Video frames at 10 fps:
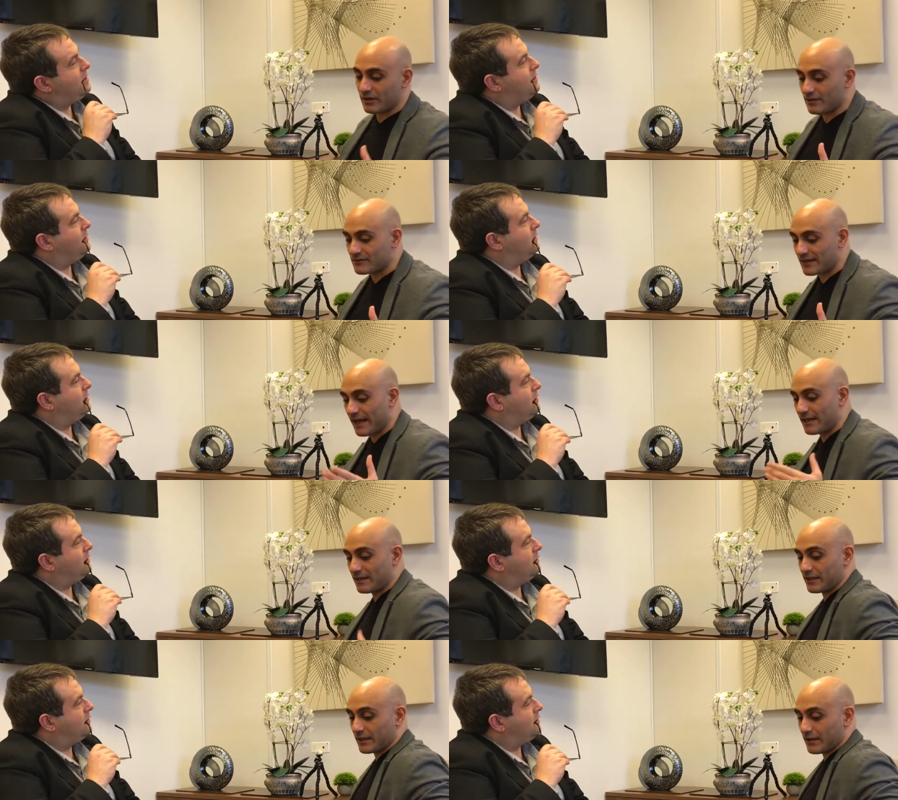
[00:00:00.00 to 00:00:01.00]
Speaker 1: and, and say
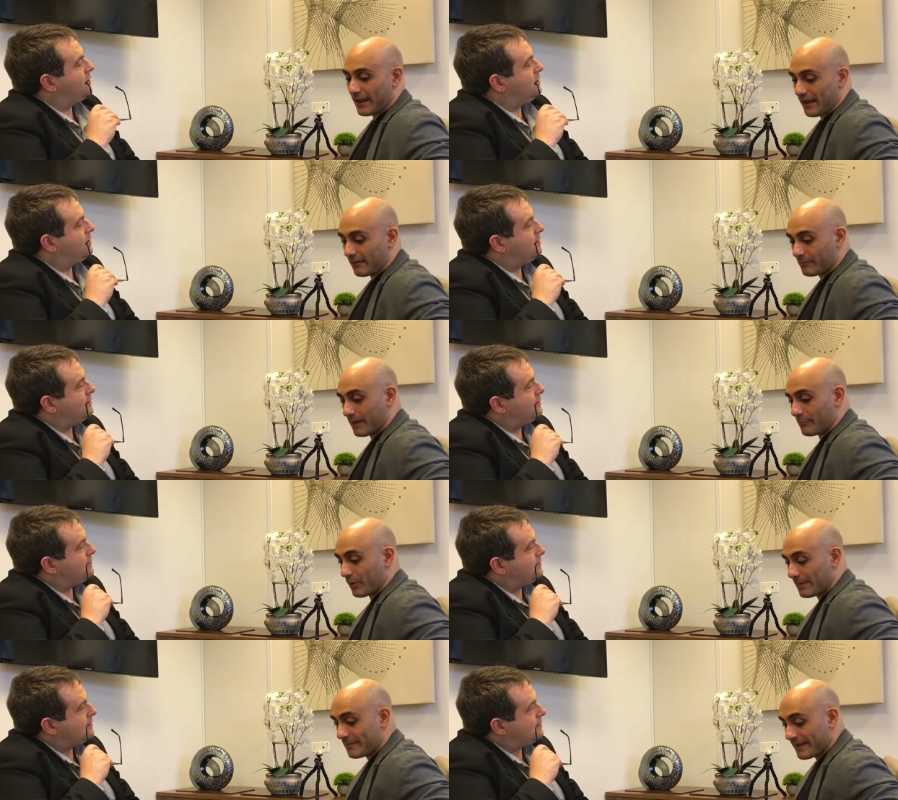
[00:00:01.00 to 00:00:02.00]
you know that that
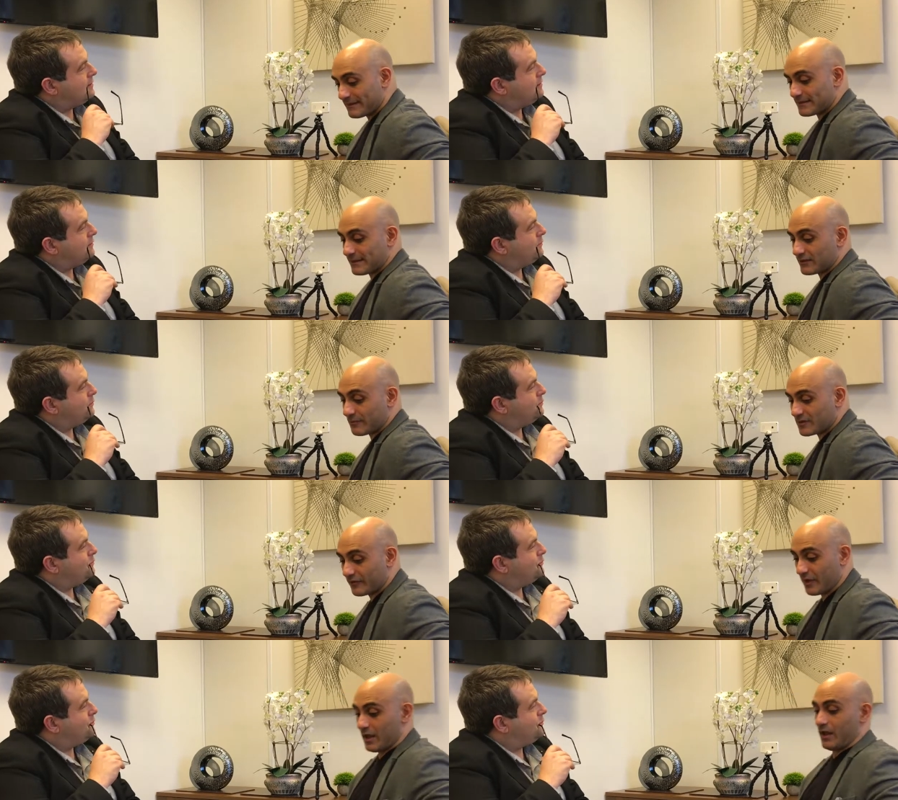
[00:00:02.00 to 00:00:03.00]
probably means in terms of
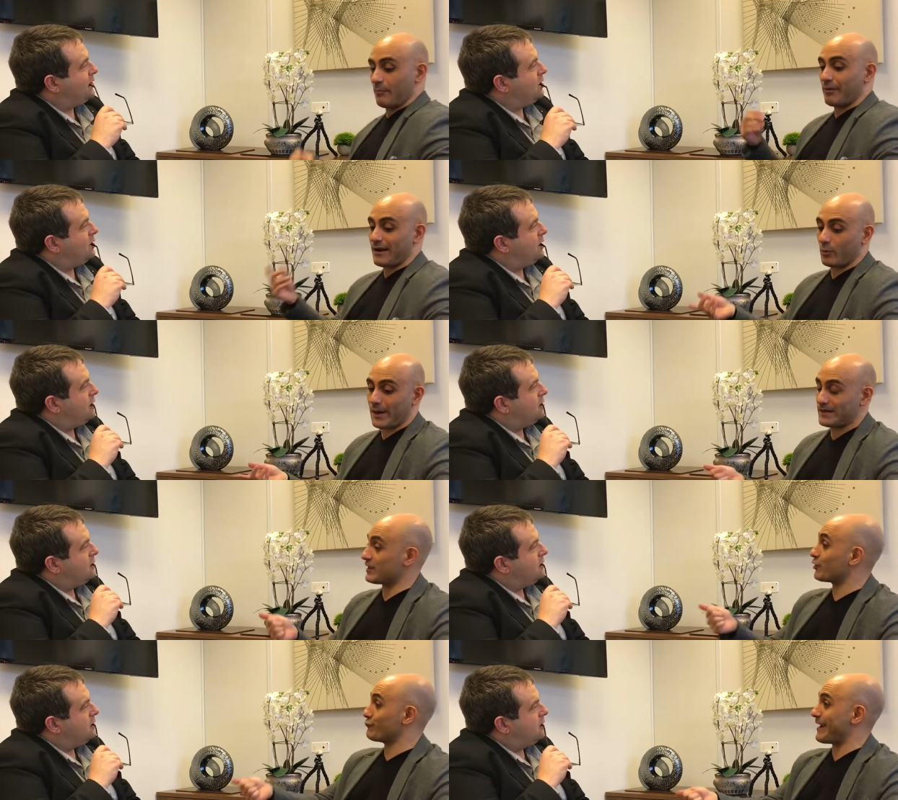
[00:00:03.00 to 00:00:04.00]
brand awareness
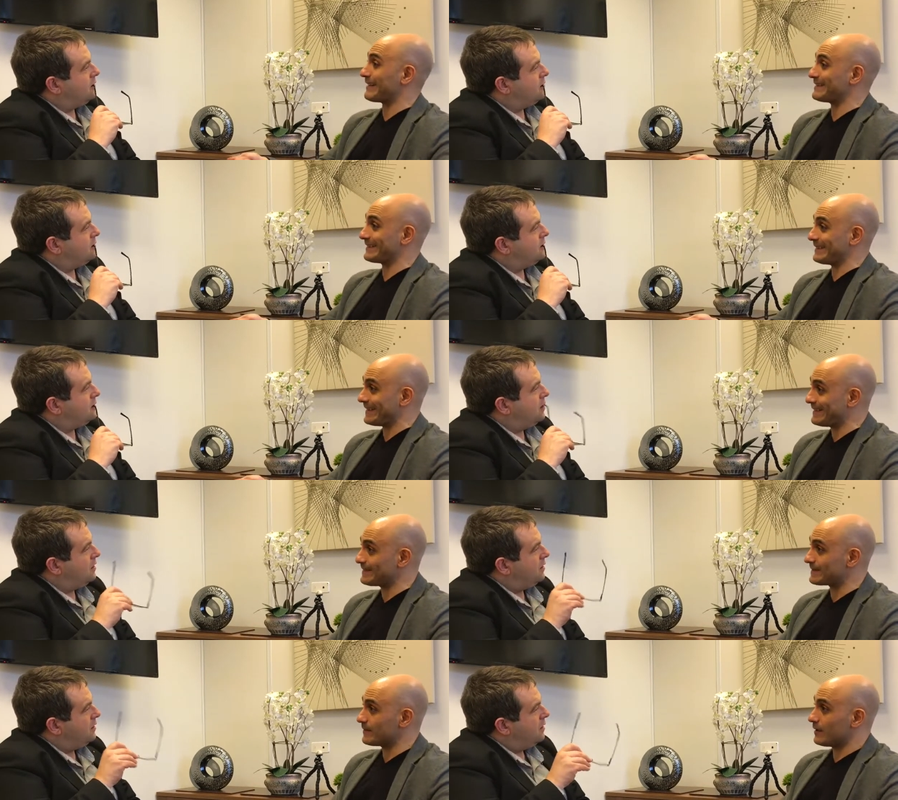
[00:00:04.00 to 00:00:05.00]
and creating
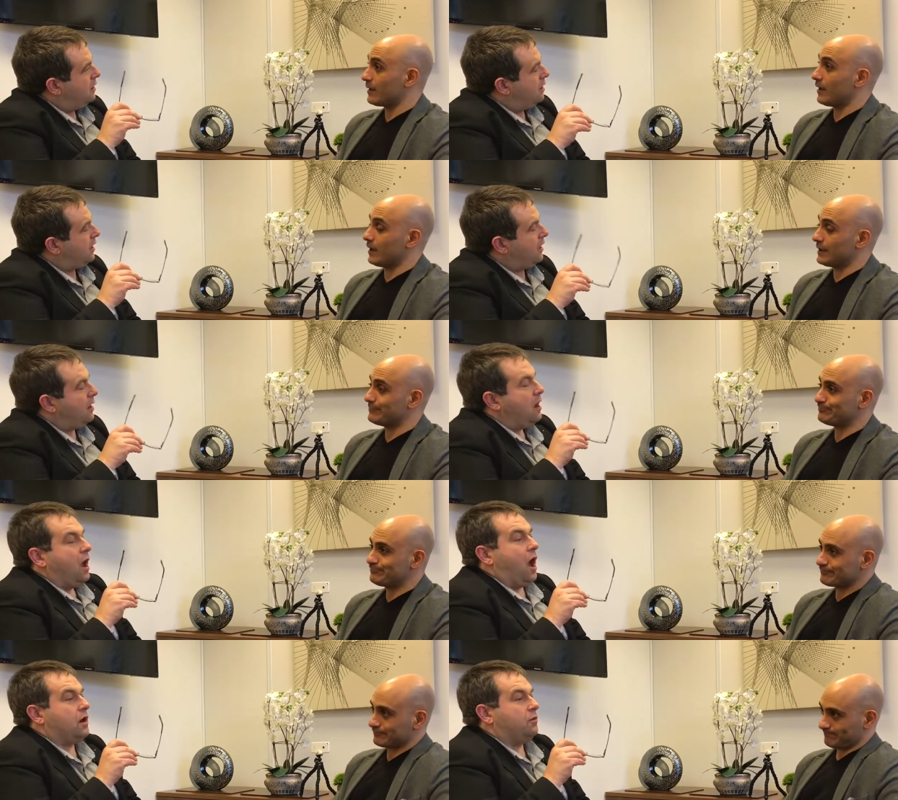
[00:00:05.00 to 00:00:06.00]
leads. Okay. Um,
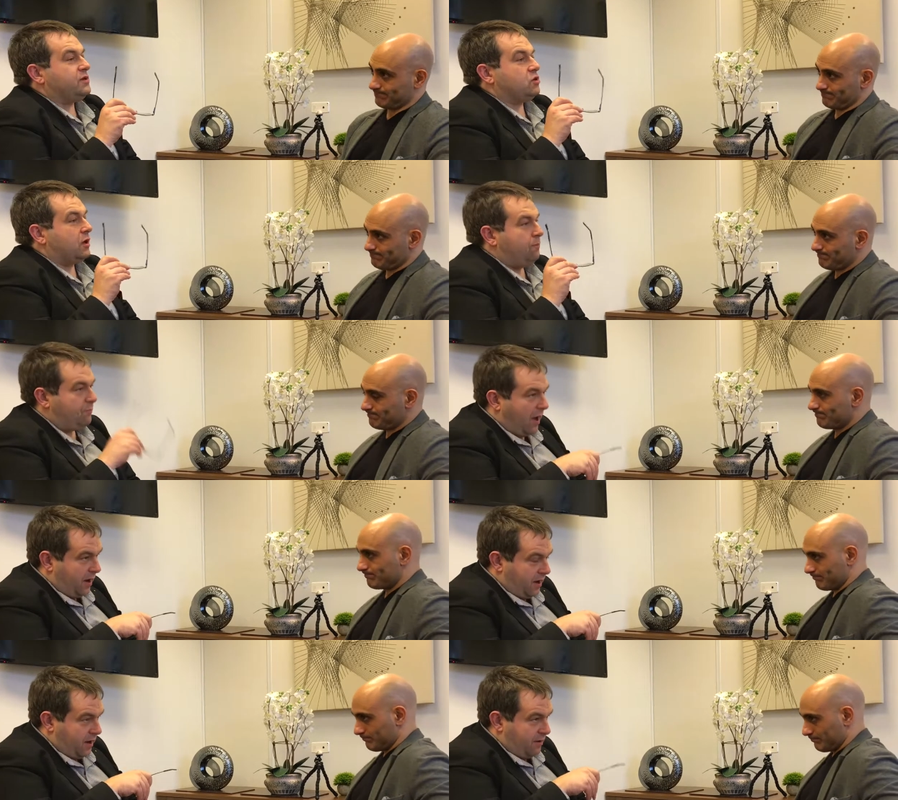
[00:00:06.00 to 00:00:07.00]
Speaker 2: and are we talking
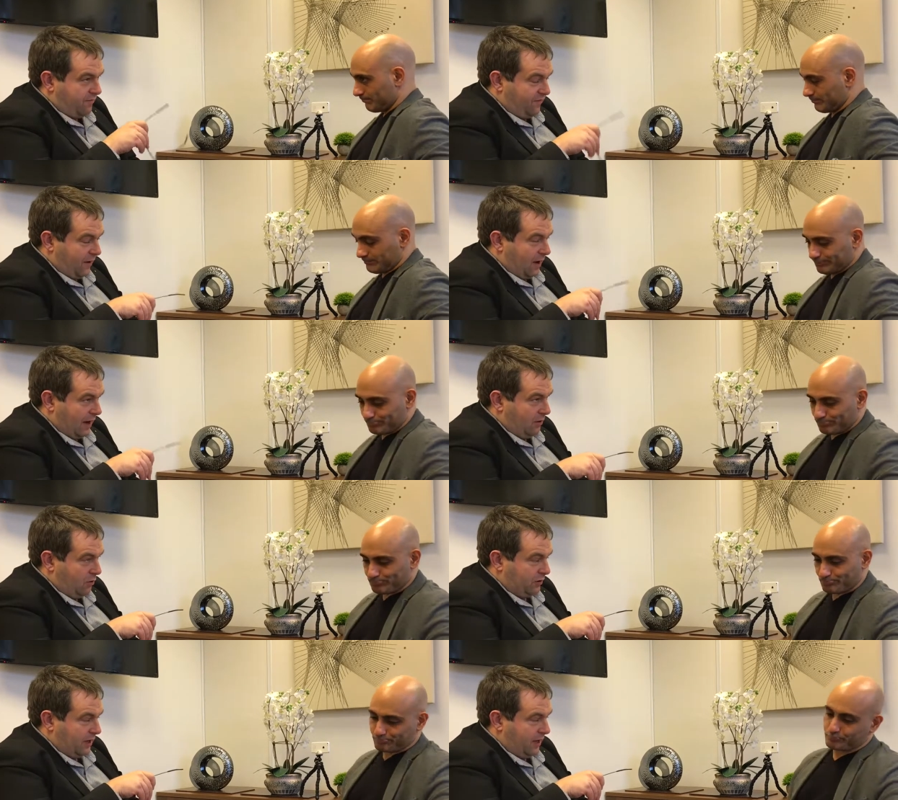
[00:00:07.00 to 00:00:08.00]
buyer,
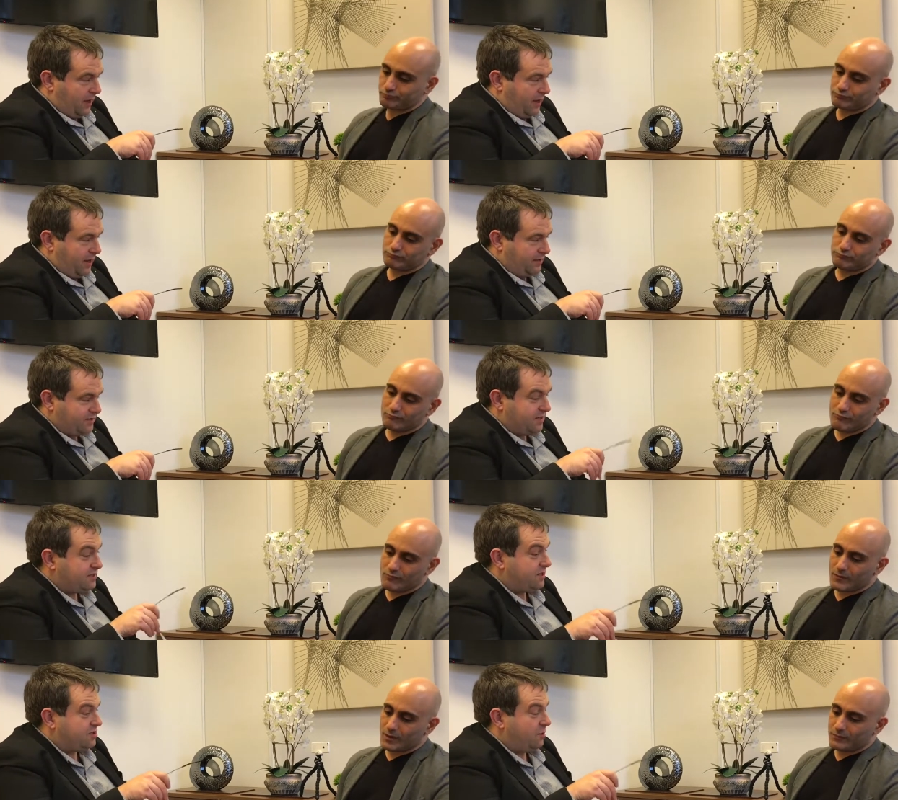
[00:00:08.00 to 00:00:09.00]
landlord leads?
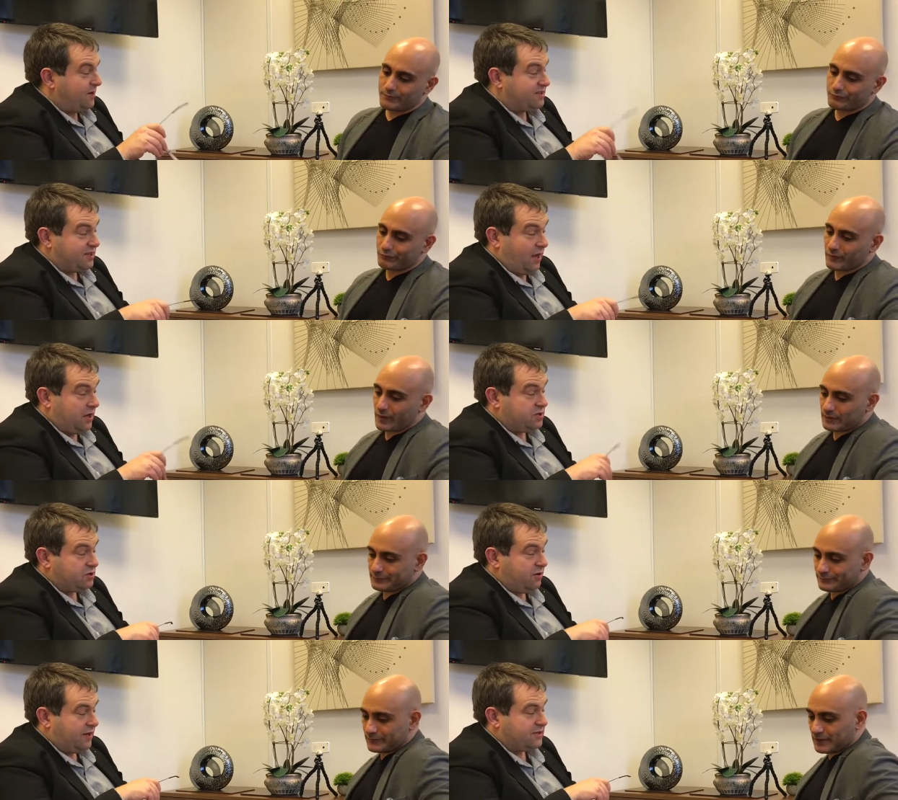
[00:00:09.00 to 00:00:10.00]
Is, is Tom an estate agent
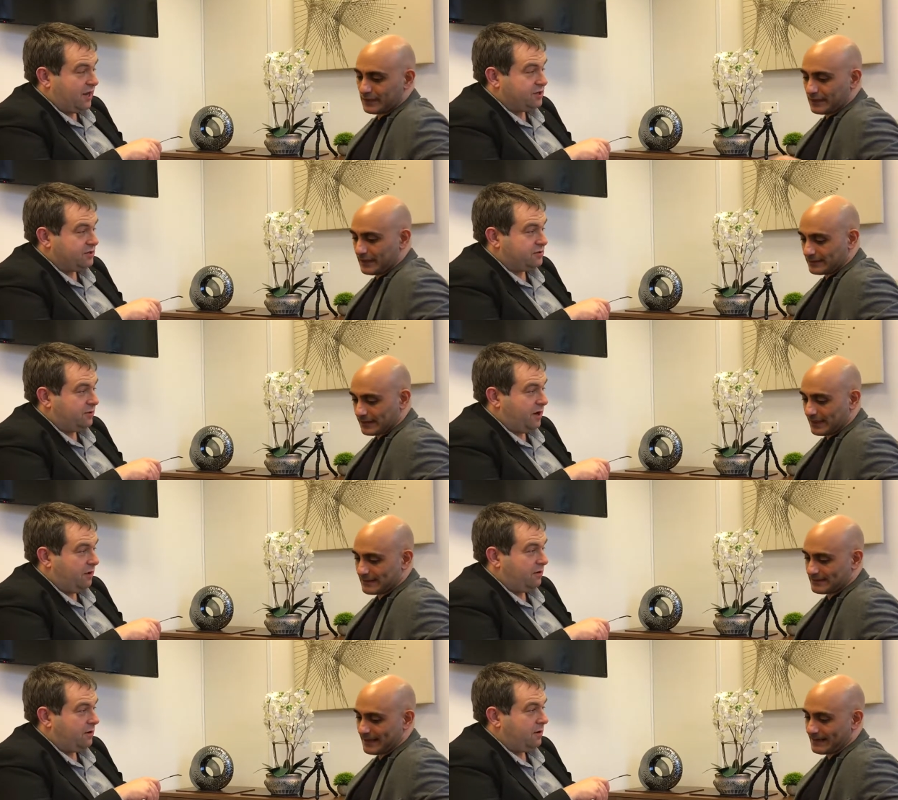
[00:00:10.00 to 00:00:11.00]
or a letting agent? Do we an know?
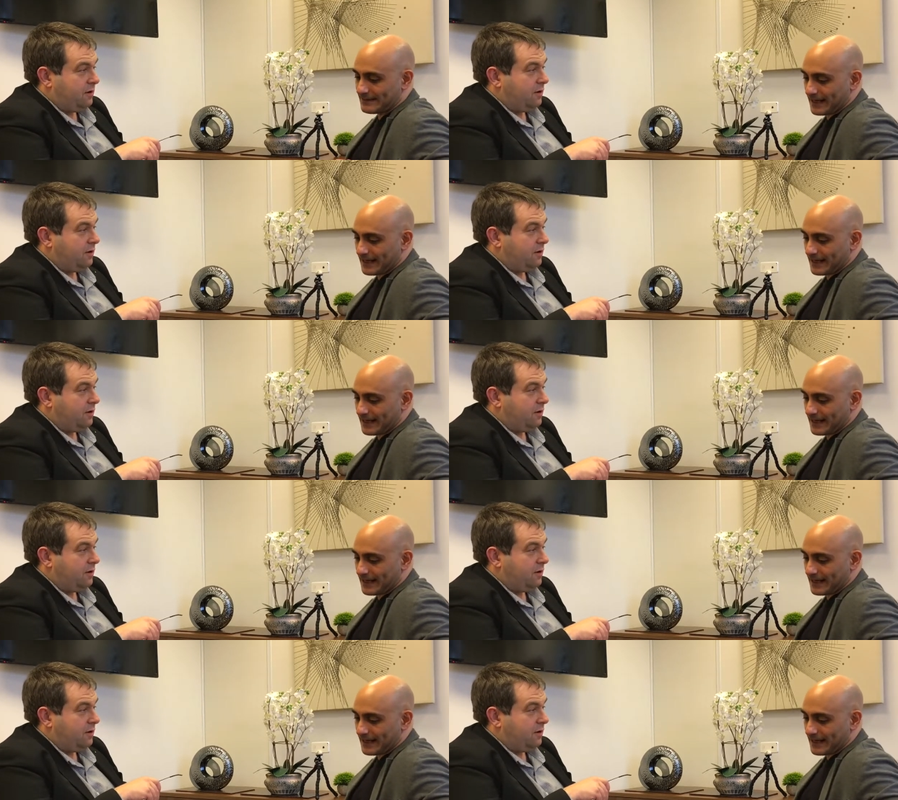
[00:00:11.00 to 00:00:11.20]
estate